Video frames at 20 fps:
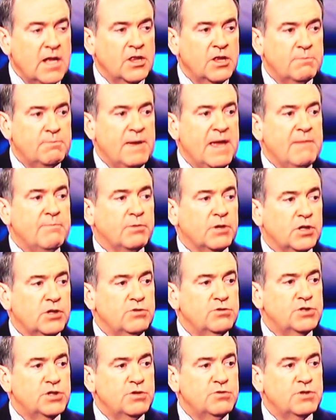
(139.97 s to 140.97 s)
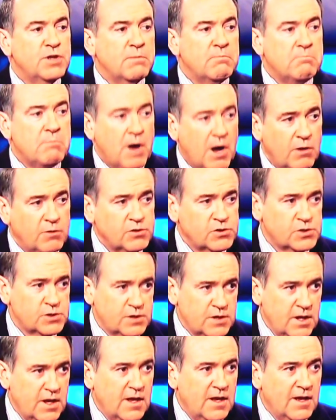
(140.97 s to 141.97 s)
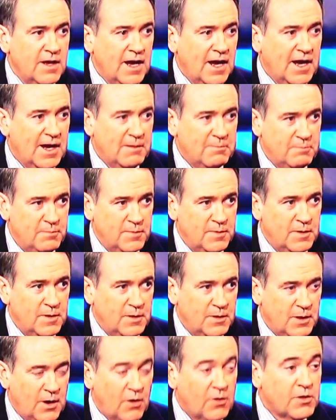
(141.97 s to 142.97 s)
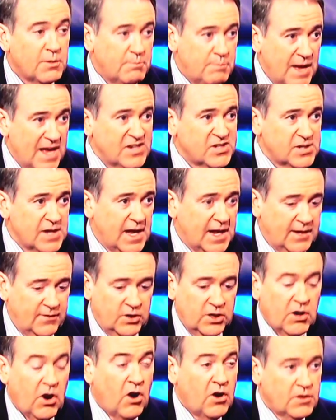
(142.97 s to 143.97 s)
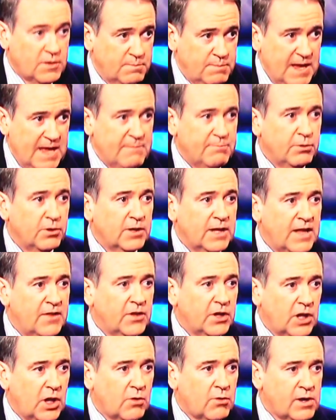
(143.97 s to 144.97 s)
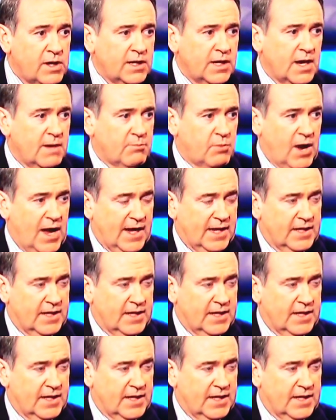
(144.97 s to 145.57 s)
The people who do the most or the best out of it are the people in the lower income brackets.